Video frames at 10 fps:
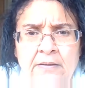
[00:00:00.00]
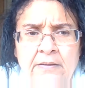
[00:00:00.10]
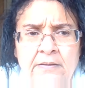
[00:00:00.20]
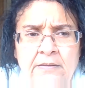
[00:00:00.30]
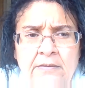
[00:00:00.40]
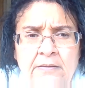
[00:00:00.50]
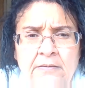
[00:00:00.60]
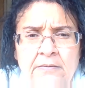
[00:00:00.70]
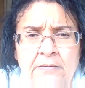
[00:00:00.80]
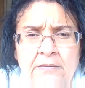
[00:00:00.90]
Okay,
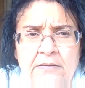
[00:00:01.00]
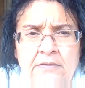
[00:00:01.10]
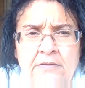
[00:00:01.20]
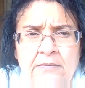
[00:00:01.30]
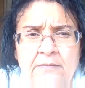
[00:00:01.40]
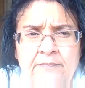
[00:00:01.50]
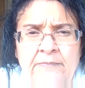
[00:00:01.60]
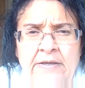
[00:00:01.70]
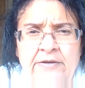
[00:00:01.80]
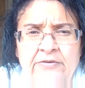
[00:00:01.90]

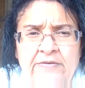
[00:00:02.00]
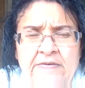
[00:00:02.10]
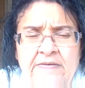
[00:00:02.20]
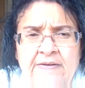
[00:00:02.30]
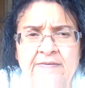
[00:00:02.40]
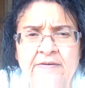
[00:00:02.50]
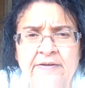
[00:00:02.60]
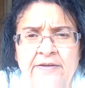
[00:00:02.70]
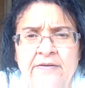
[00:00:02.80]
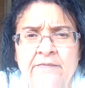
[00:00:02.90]
just assessing
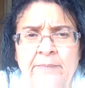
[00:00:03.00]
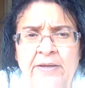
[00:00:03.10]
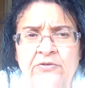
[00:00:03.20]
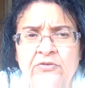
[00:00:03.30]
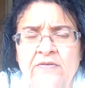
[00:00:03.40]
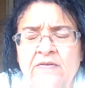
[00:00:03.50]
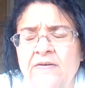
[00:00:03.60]
again patients'